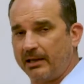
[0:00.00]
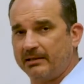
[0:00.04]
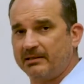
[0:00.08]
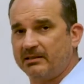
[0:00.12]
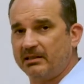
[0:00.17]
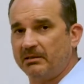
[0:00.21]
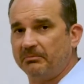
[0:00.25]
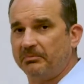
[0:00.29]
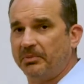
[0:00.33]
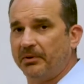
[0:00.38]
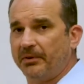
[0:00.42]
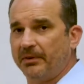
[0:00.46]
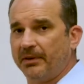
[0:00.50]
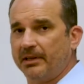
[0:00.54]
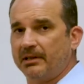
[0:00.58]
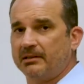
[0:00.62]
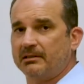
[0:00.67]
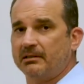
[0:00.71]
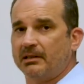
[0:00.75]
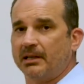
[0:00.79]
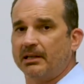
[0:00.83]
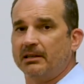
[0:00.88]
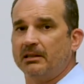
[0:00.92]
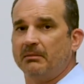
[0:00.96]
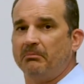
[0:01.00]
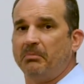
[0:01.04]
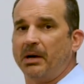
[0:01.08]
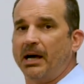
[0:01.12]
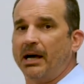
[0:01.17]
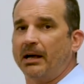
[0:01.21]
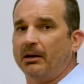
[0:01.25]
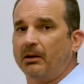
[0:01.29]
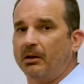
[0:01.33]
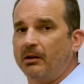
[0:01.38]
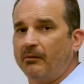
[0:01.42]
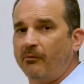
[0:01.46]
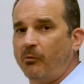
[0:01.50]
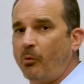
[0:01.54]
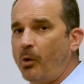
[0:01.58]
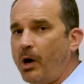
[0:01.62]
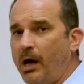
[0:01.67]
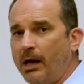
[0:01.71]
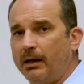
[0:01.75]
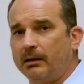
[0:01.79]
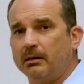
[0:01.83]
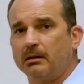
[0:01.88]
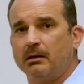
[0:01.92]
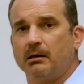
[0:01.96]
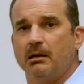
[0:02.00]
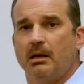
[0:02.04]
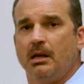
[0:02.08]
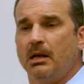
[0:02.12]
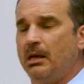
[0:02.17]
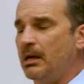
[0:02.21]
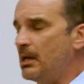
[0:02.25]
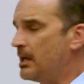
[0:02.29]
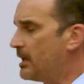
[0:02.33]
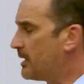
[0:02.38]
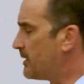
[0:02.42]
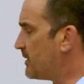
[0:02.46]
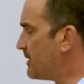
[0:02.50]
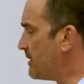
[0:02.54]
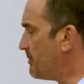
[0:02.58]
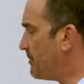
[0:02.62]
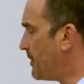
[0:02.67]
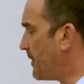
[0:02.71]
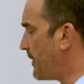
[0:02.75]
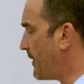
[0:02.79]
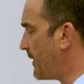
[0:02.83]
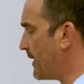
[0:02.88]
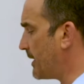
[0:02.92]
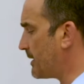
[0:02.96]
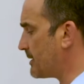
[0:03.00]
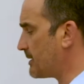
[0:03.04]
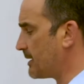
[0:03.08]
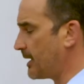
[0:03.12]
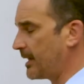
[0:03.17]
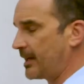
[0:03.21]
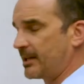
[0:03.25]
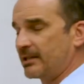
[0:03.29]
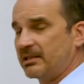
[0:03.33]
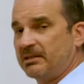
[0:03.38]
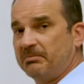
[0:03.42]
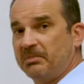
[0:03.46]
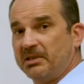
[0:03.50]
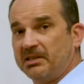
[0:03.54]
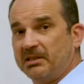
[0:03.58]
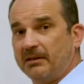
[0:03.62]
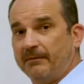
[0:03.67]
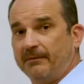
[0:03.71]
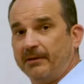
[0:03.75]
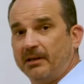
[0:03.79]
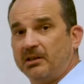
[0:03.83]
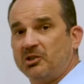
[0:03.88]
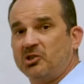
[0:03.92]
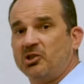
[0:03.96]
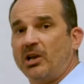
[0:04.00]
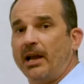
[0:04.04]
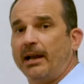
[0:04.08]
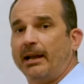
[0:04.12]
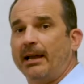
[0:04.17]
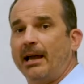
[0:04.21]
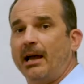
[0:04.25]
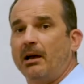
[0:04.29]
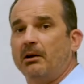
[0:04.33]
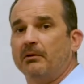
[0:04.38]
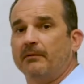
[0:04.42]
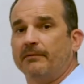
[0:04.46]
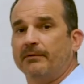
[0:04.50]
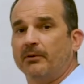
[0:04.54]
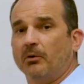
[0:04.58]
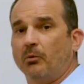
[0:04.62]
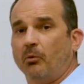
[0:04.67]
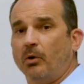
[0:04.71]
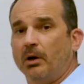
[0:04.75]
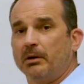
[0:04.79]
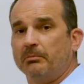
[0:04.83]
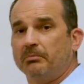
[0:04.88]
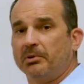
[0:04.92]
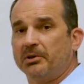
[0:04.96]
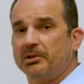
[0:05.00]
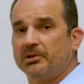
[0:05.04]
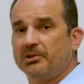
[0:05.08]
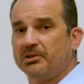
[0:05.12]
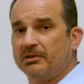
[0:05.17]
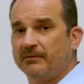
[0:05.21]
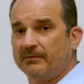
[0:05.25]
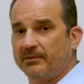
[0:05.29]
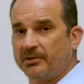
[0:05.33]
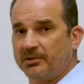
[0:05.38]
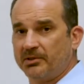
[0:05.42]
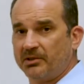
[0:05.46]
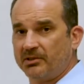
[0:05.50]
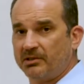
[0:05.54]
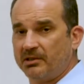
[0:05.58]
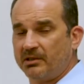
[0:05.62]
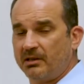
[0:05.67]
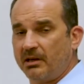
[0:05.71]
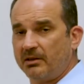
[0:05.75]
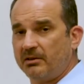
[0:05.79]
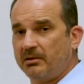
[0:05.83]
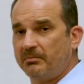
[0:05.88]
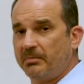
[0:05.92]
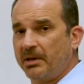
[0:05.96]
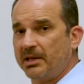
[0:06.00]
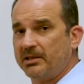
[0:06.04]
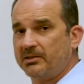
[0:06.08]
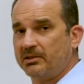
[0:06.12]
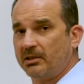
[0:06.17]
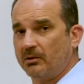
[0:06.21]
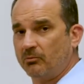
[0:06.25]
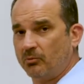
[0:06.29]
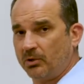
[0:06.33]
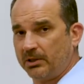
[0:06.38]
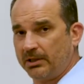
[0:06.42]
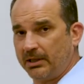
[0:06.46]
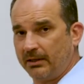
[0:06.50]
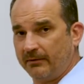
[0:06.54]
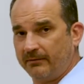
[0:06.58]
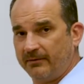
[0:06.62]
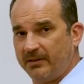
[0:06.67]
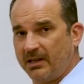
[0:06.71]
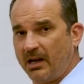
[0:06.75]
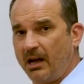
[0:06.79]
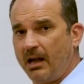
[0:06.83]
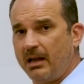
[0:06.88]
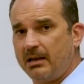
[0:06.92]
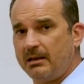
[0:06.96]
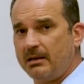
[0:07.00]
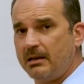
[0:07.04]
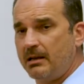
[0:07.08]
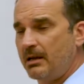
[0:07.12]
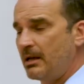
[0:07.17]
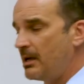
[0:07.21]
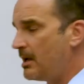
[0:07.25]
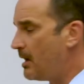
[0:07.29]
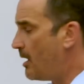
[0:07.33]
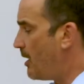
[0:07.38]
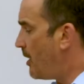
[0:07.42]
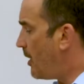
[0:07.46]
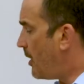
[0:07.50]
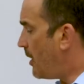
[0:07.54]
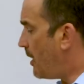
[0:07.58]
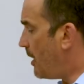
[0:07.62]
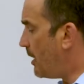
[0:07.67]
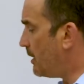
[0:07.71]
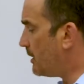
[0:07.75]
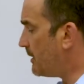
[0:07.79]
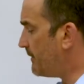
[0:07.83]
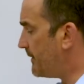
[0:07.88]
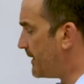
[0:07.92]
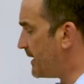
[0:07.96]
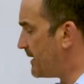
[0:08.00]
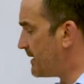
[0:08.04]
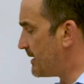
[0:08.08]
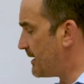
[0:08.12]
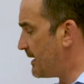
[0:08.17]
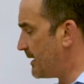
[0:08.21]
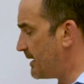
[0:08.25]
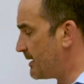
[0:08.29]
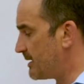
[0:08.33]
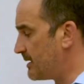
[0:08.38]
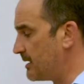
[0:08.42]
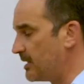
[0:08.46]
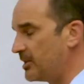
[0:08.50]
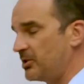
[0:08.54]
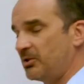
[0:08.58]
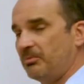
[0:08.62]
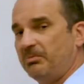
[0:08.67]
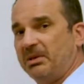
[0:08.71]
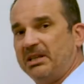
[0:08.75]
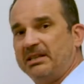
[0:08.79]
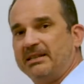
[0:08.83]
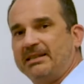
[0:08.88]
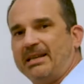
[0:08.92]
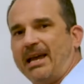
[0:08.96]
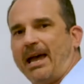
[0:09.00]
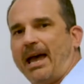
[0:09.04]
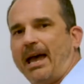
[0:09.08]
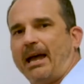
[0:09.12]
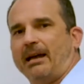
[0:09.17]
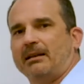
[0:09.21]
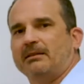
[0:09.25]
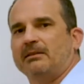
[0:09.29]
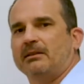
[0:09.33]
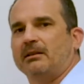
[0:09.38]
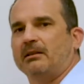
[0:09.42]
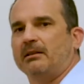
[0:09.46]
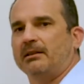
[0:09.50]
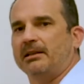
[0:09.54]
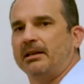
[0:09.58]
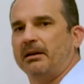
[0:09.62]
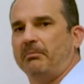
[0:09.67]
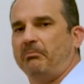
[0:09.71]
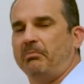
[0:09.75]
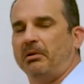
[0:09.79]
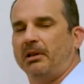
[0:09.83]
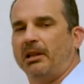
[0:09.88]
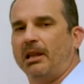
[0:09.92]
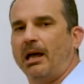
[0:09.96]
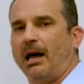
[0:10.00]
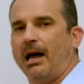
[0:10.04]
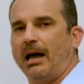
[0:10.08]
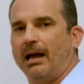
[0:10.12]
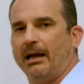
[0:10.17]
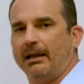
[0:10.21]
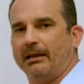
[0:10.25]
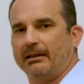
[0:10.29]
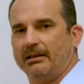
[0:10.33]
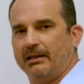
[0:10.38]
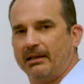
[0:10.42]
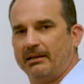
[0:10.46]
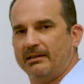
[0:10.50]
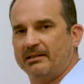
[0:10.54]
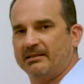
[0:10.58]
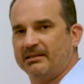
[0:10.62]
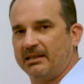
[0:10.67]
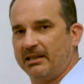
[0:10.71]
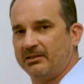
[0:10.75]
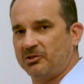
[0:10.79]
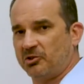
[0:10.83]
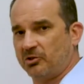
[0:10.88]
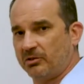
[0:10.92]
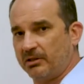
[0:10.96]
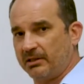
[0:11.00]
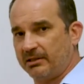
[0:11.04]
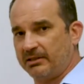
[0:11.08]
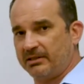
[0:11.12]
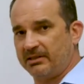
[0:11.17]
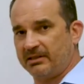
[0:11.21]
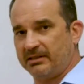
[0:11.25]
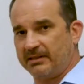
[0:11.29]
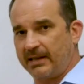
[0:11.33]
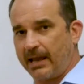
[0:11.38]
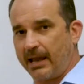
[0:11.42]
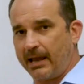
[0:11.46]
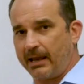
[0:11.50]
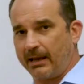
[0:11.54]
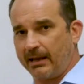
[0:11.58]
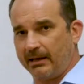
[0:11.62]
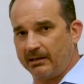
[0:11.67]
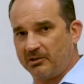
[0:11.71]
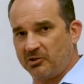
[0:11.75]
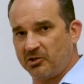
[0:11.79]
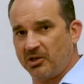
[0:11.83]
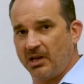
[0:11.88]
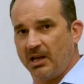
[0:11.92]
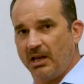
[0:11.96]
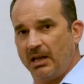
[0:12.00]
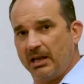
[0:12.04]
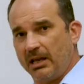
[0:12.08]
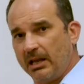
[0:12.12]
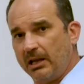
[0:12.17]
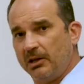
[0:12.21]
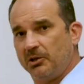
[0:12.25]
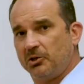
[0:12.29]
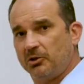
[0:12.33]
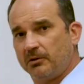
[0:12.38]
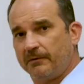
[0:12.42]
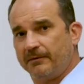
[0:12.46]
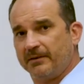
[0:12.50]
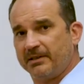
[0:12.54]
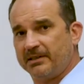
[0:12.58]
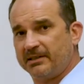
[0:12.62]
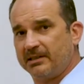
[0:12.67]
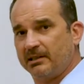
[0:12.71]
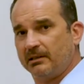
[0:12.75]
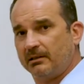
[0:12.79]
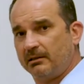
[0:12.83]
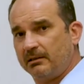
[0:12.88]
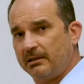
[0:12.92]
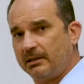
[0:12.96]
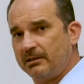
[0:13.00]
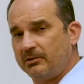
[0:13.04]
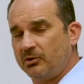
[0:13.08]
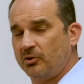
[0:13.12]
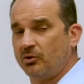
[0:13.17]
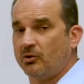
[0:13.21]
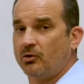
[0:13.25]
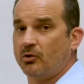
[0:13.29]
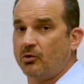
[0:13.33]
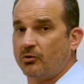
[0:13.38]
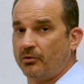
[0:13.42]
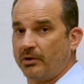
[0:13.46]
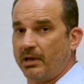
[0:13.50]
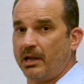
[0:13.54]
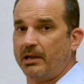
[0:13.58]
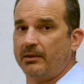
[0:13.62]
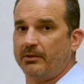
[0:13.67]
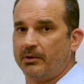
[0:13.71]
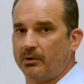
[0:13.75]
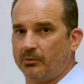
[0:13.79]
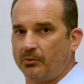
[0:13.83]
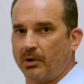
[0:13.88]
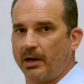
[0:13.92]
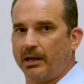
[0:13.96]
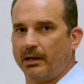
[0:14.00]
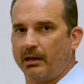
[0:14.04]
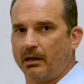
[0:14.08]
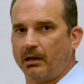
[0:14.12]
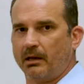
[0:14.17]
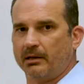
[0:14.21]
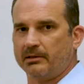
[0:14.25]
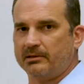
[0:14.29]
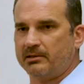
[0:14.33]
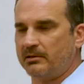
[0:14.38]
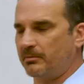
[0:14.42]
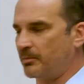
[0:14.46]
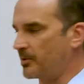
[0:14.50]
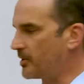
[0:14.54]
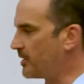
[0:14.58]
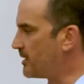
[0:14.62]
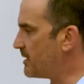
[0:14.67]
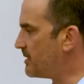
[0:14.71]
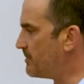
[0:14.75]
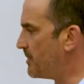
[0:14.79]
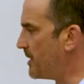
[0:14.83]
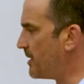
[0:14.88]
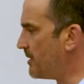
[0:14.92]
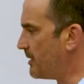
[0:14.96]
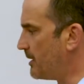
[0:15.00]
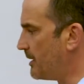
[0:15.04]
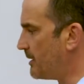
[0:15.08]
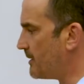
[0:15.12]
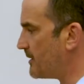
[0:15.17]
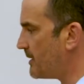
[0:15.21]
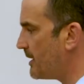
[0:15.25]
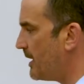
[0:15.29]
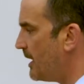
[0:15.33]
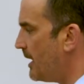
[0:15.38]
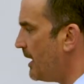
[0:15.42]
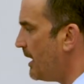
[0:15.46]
Simple things like the bottle of water, simple things like a specific checkout for one person versus another based on what they've done. All of these things need to be tactically applied and essentially staged in your facility to create the right customer experience.